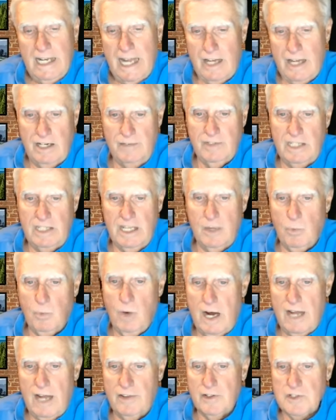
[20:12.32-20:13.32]
even get
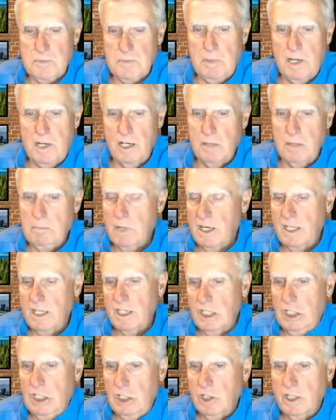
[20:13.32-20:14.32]
why they're spending the money
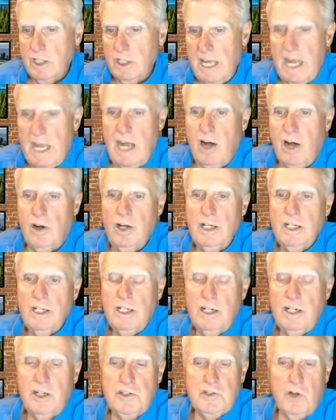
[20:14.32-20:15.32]
to do it now,
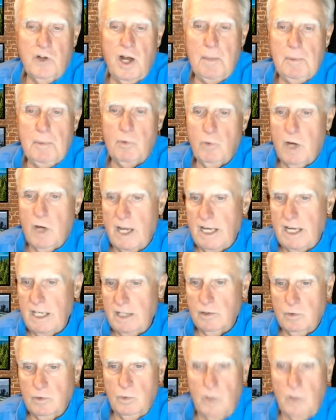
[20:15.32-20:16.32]
because they're up and
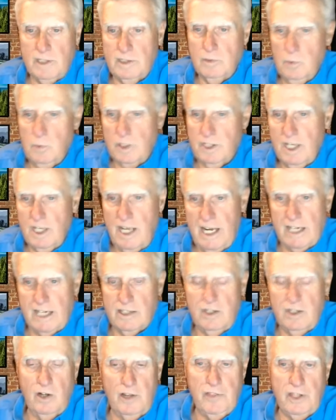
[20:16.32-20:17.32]
running. What the
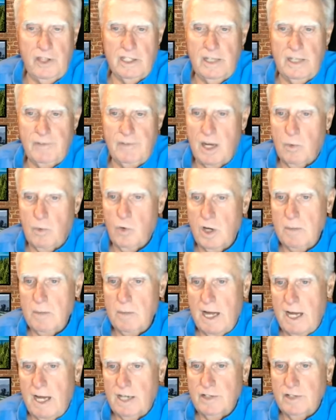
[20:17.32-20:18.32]
heck? The only thing they've got to worry
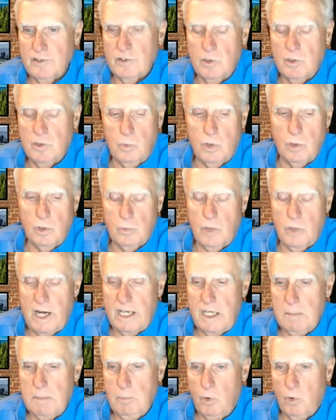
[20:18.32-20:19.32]
about is the world
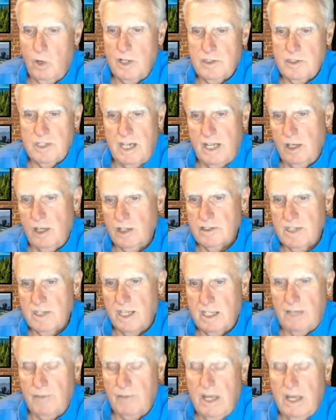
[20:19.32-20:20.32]
ranking points, and it looks
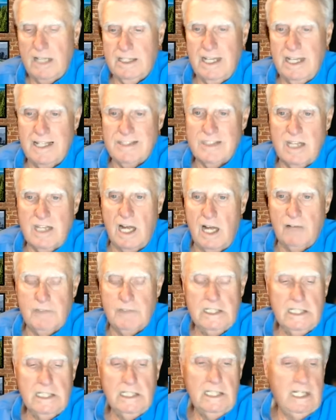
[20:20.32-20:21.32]
like they've got that
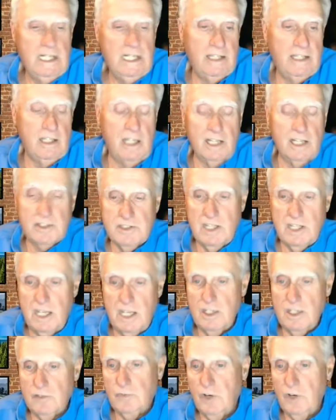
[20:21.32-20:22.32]
solved. And the next
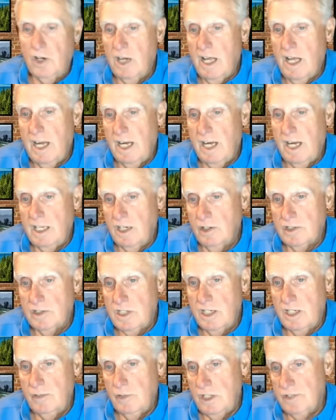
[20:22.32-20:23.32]
thing is figuring out how to get on
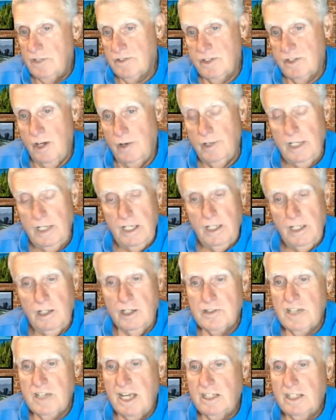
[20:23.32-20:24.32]
TV. So
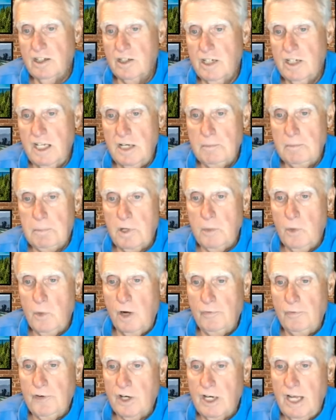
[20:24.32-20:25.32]
looks like they're getting it pretty
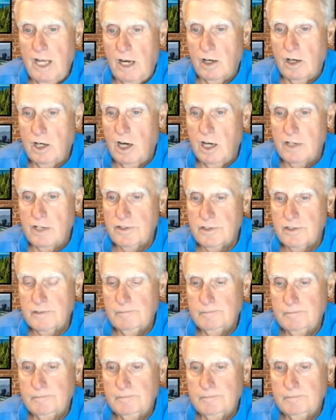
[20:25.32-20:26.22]
well figured out, Carlos.